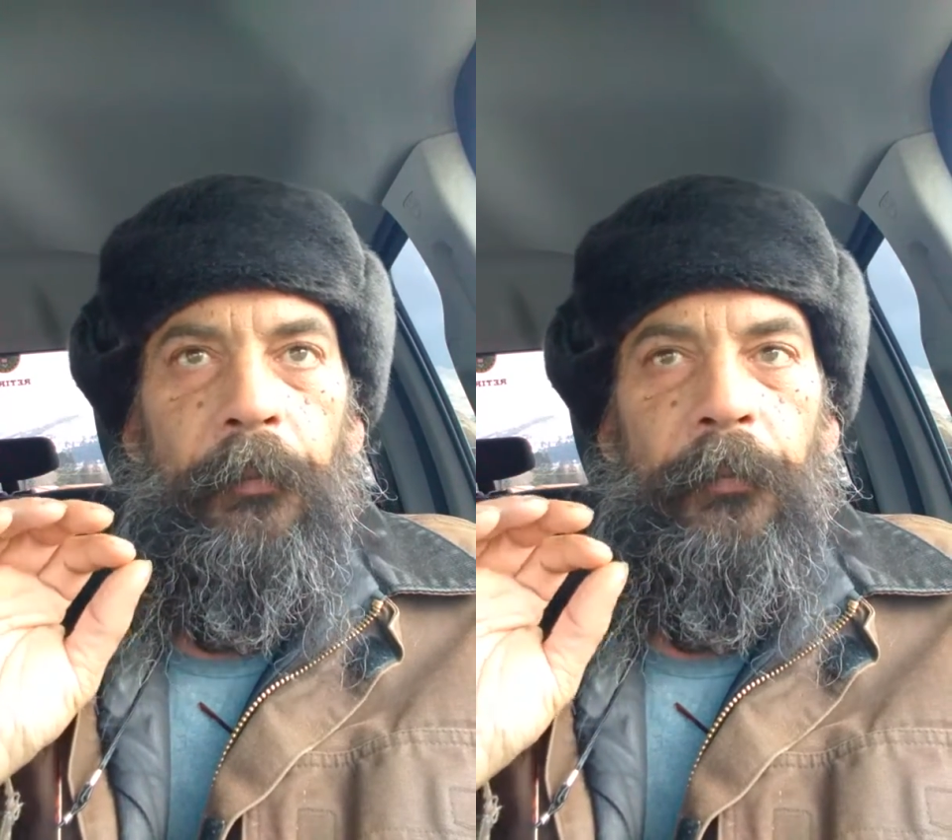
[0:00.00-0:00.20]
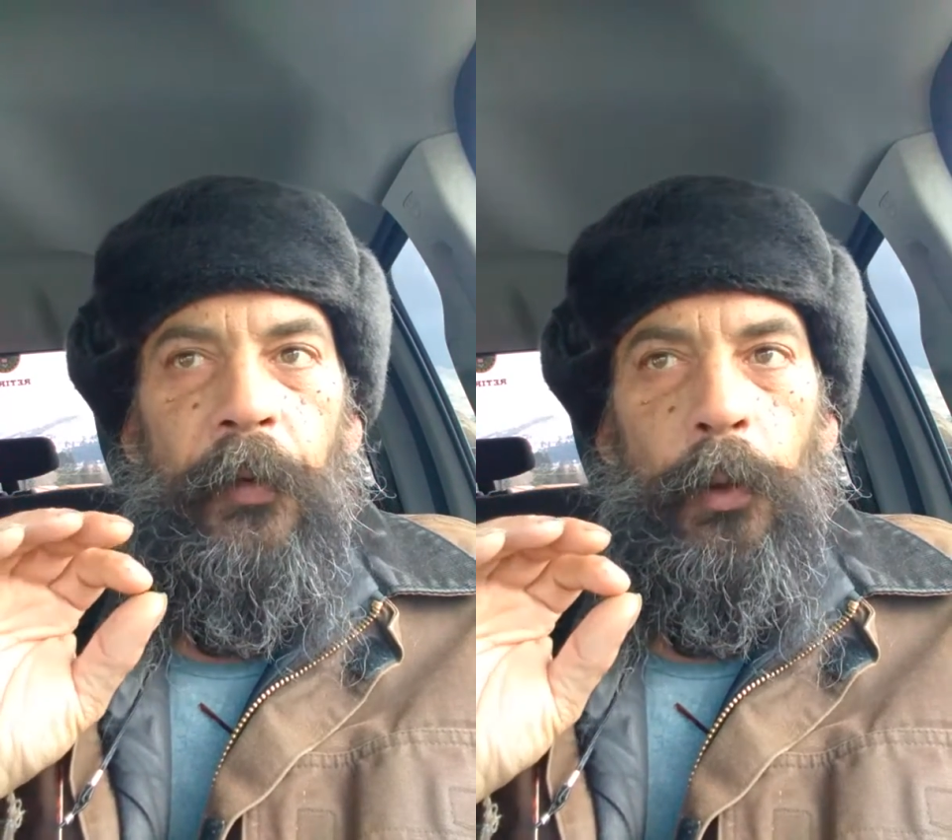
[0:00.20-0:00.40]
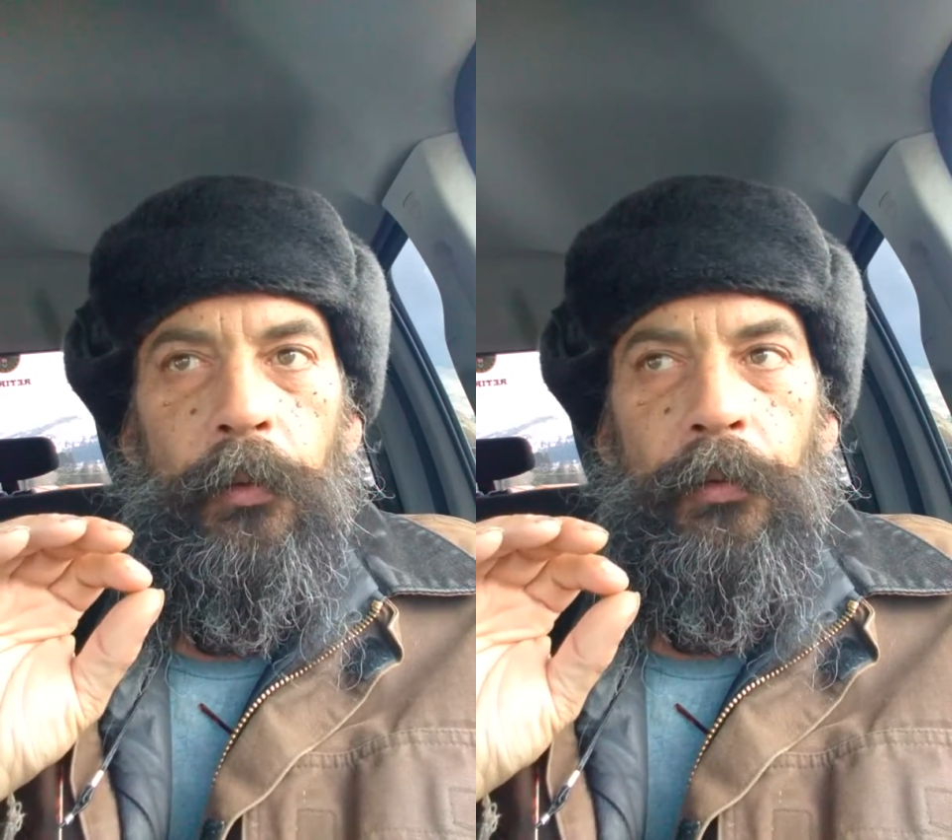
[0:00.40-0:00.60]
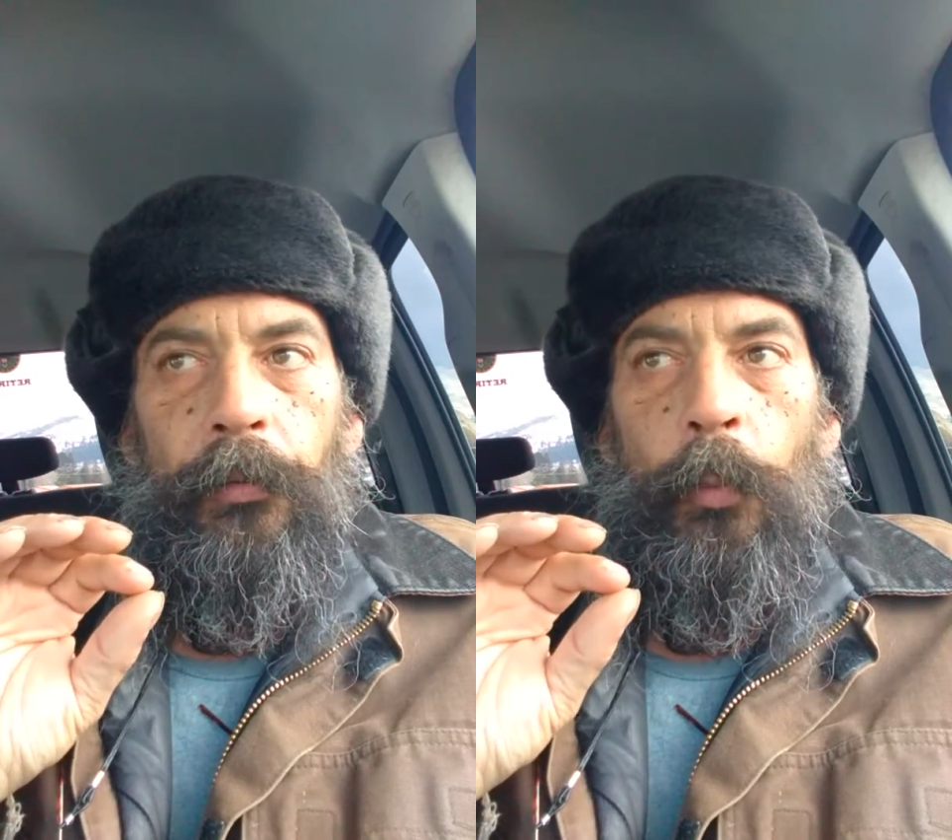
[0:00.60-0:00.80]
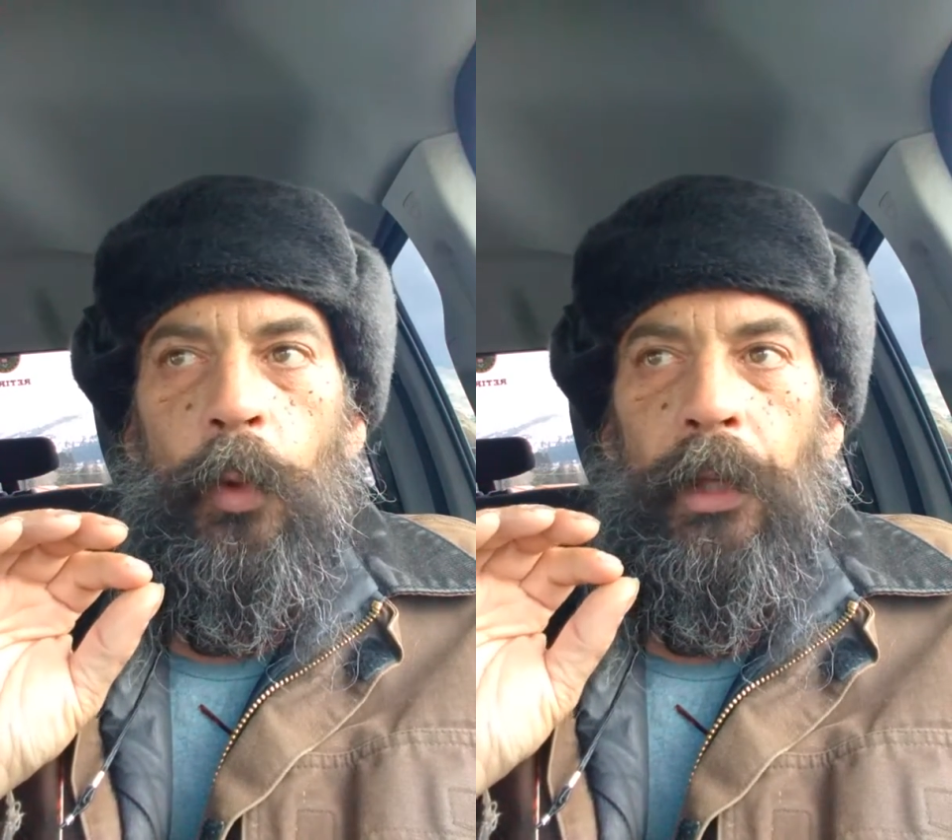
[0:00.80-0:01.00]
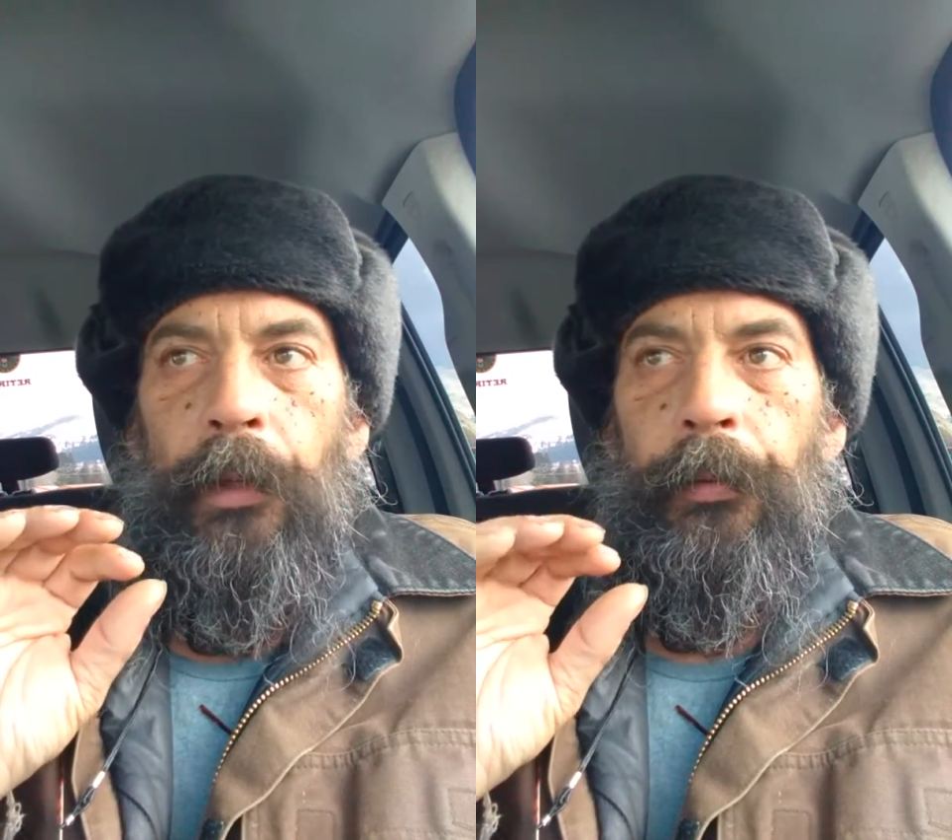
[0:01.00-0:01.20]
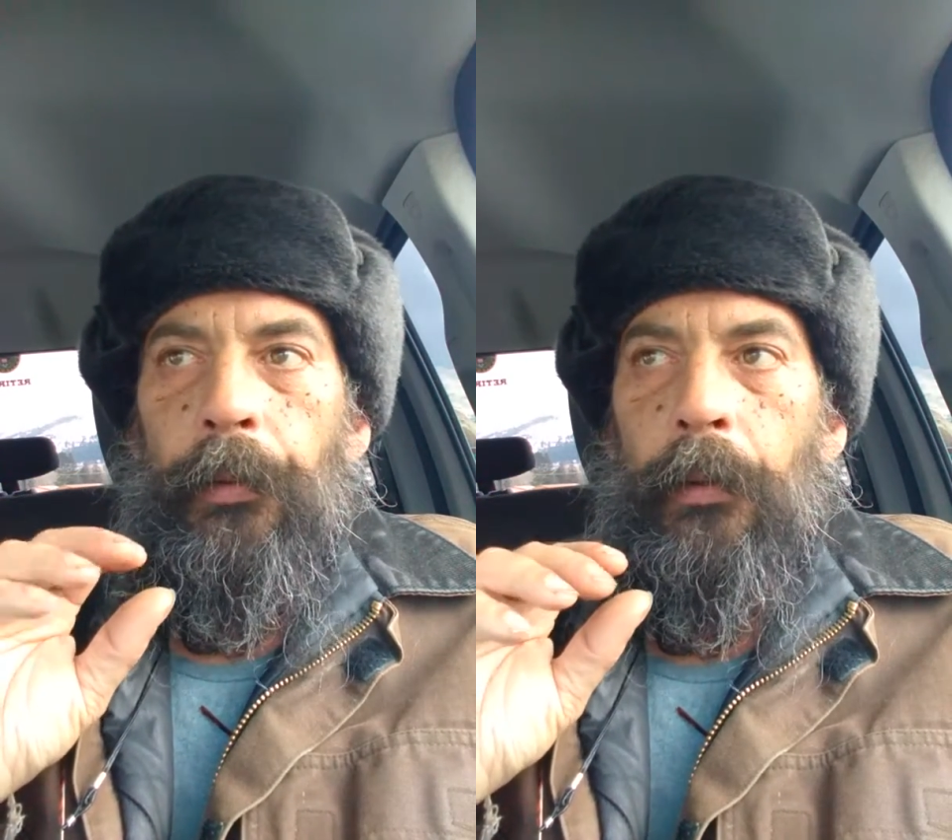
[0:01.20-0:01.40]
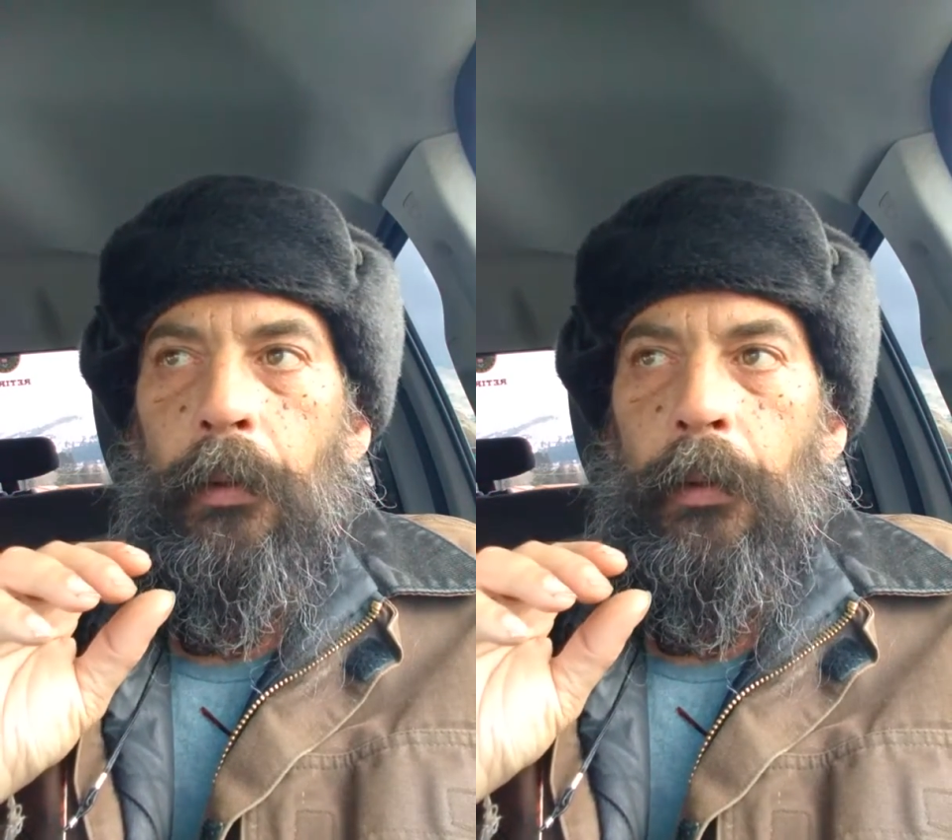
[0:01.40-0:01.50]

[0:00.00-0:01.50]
folks with